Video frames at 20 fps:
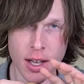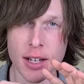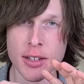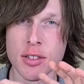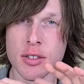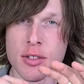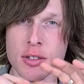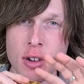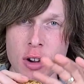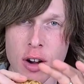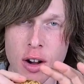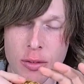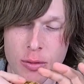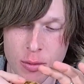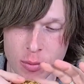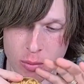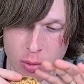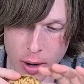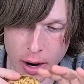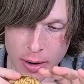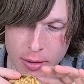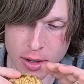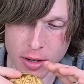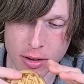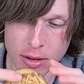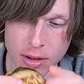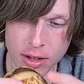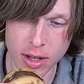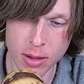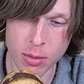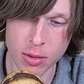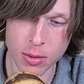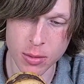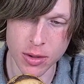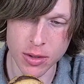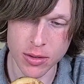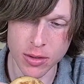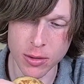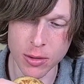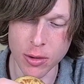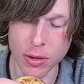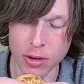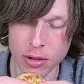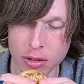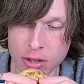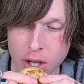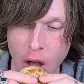soft brownie cookie between two griddles.